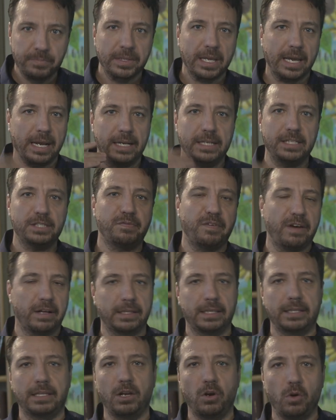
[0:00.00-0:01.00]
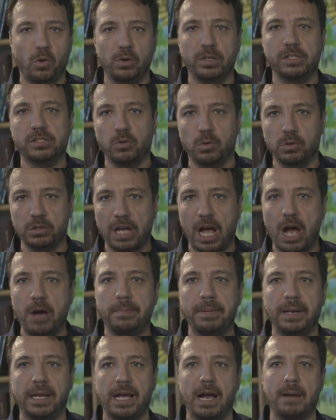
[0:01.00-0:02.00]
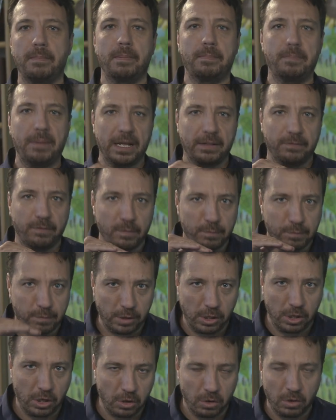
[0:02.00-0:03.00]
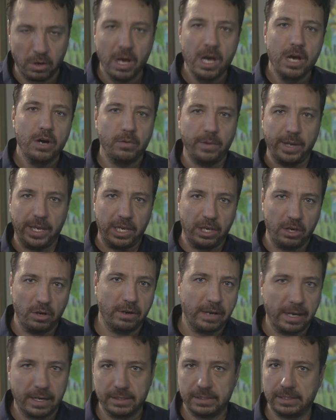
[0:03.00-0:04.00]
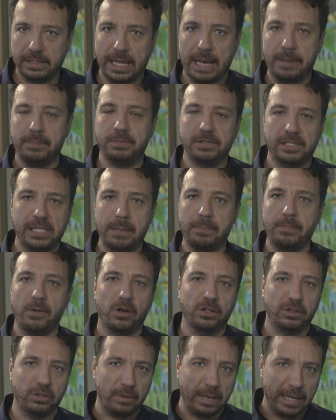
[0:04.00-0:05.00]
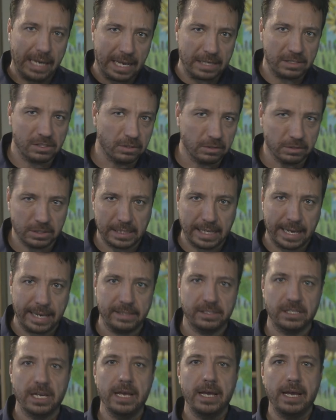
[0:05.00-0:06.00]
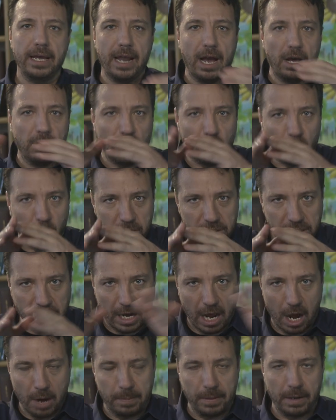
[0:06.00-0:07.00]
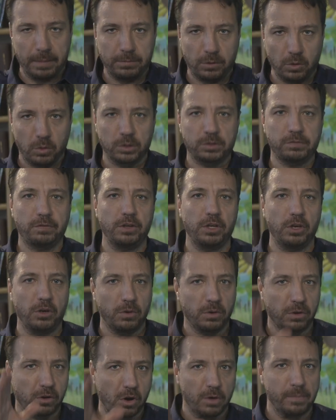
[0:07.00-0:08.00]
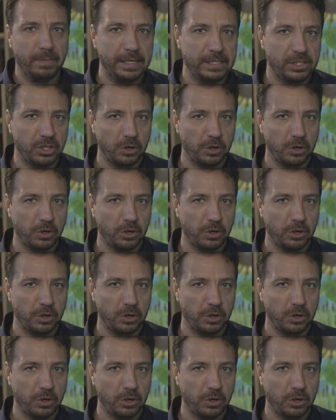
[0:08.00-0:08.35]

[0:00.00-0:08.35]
And I just felt that the Lord is also opening up a platform for you where you're going to step, step onto a national stage and now the Lord is going to open up doors for you. God bless